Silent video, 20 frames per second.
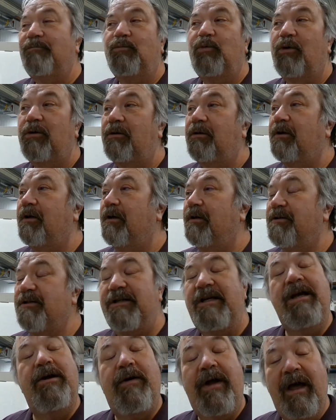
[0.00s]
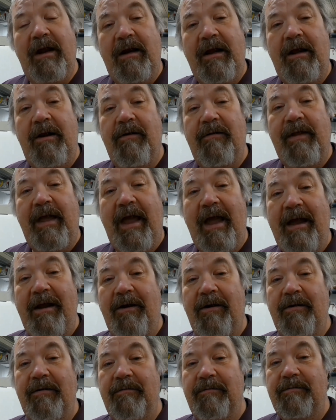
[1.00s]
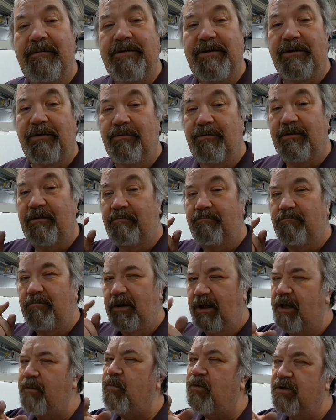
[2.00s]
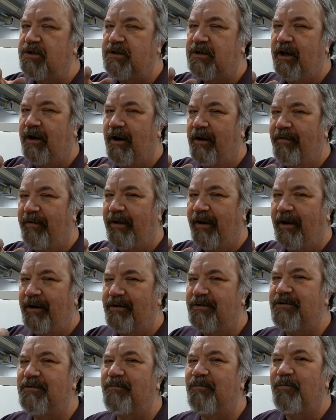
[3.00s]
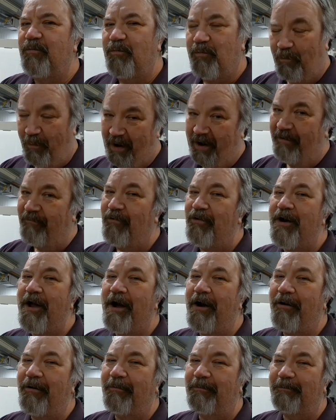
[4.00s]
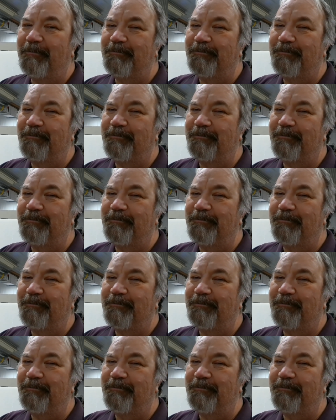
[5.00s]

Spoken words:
We'll see you again here in the hangar, so keep your stick on the ice. Bye for now.